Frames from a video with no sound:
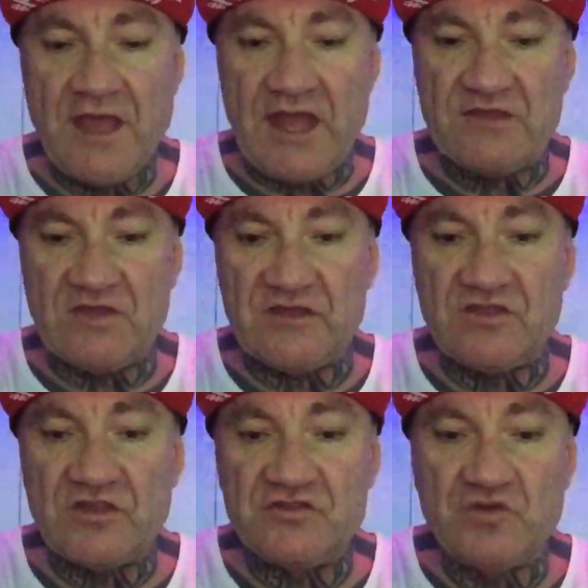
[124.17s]
And
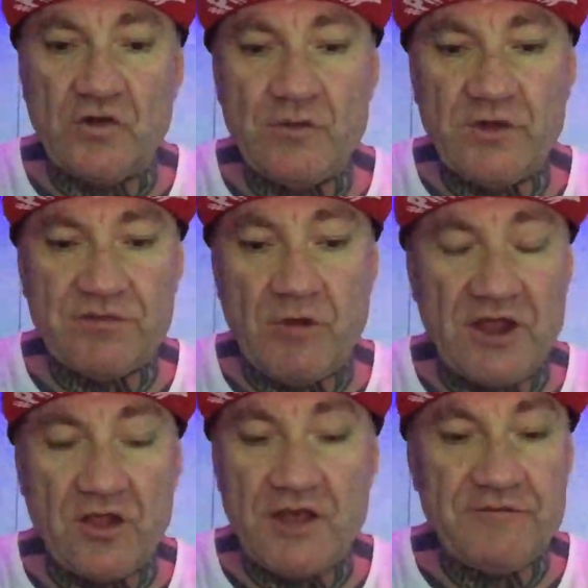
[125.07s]
the joy with my
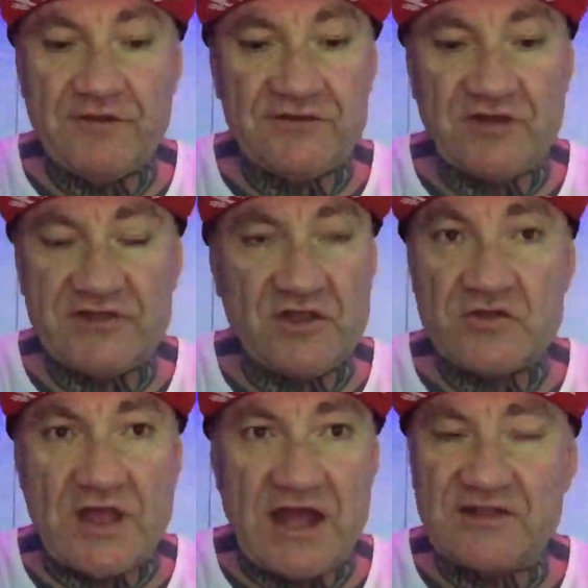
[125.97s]
life is I
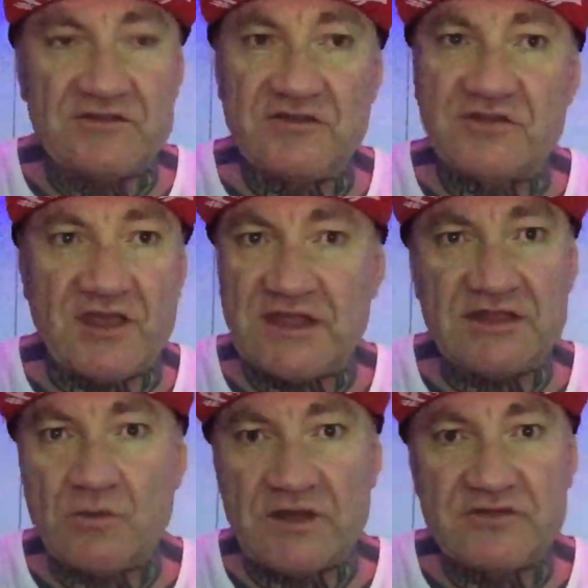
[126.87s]
don't answer to
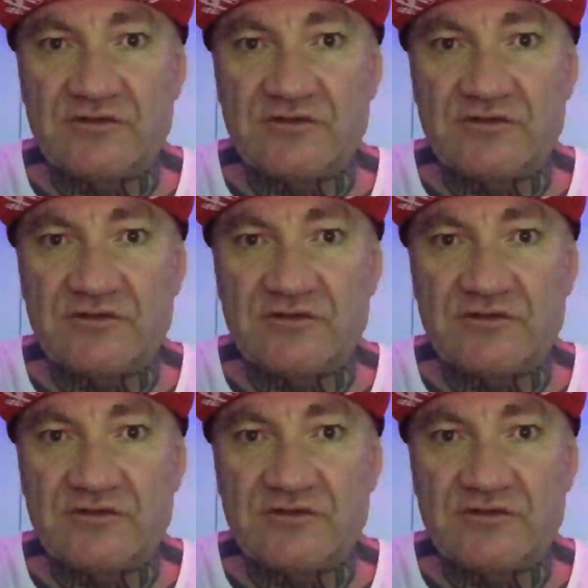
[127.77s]
anyone.